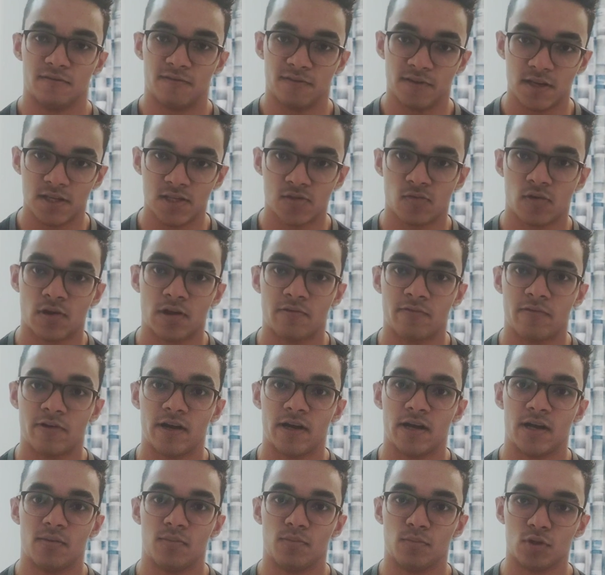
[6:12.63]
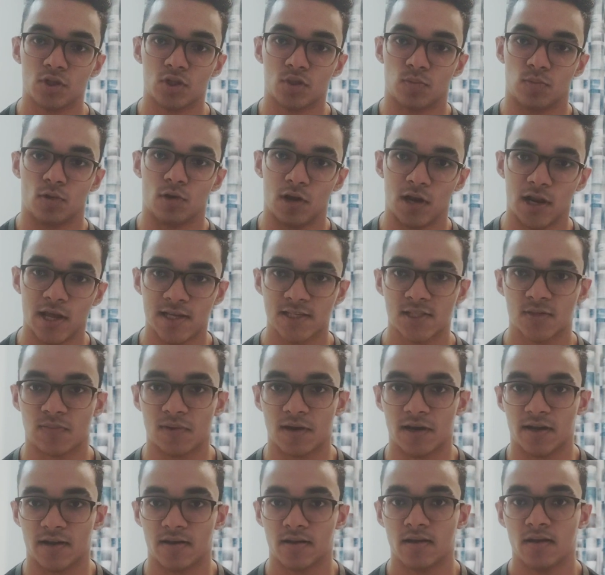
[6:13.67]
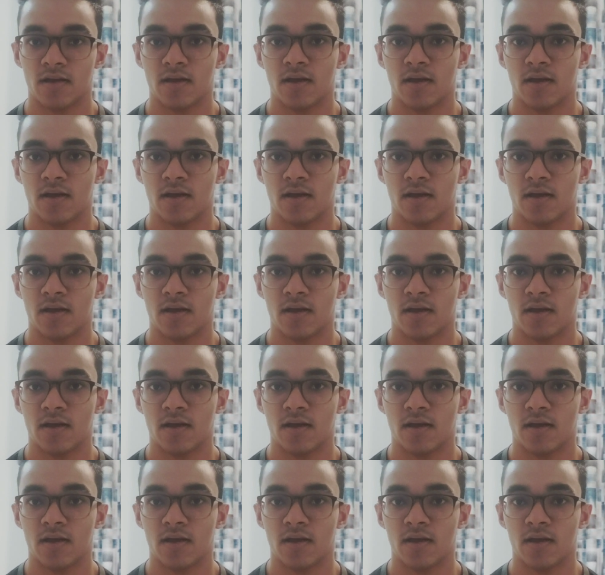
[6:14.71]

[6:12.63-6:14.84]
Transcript: phase 1 we did push-pull leg split,